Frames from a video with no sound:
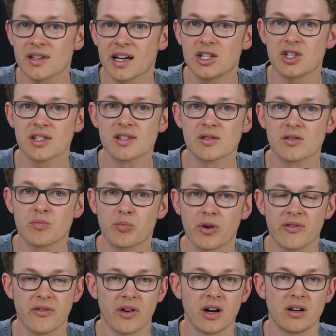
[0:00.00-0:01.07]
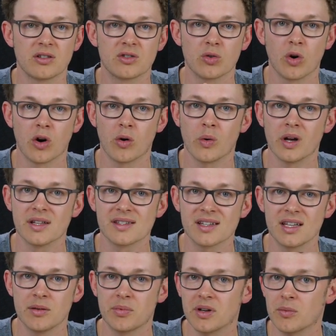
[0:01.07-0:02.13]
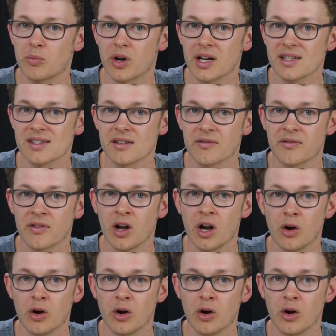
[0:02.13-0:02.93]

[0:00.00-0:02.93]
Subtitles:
I just prefer to always keep an abrasive